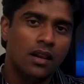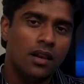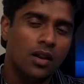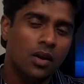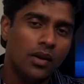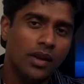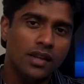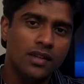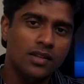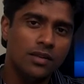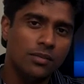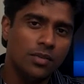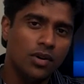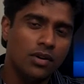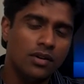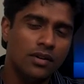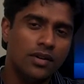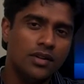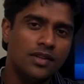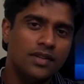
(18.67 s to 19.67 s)
Location
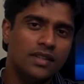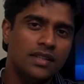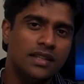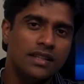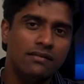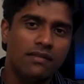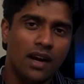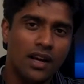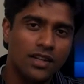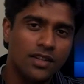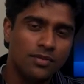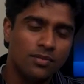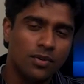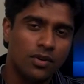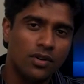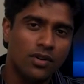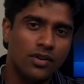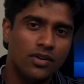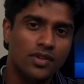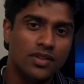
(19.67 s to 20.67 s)
borders, device
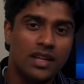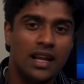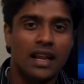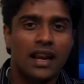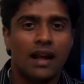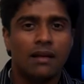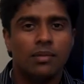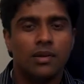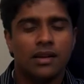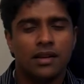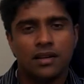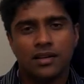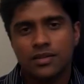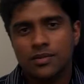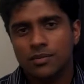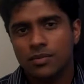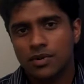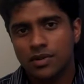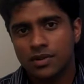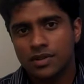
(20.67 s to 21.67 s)
borders, and
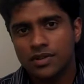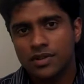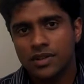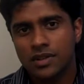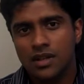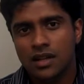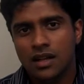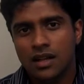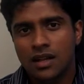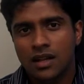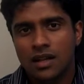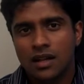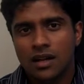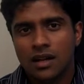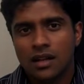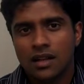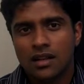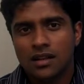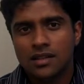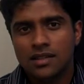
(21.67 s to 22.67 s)
application borders.
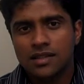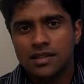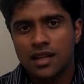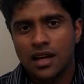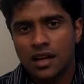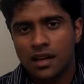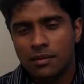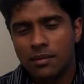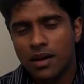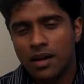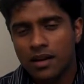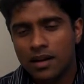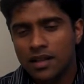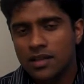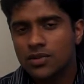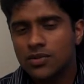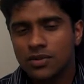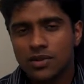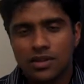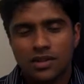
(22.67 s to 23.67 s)
Let's talk about
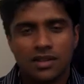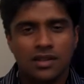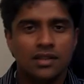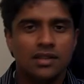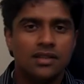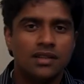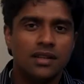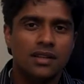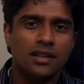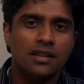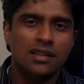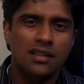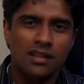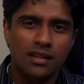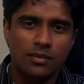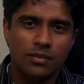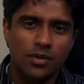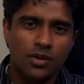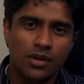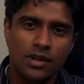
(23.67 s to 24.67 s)
each one of these in a
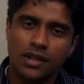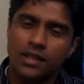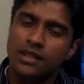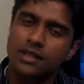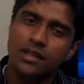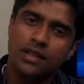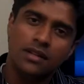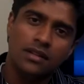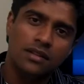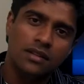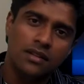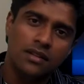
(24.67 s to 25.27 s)
little more detail.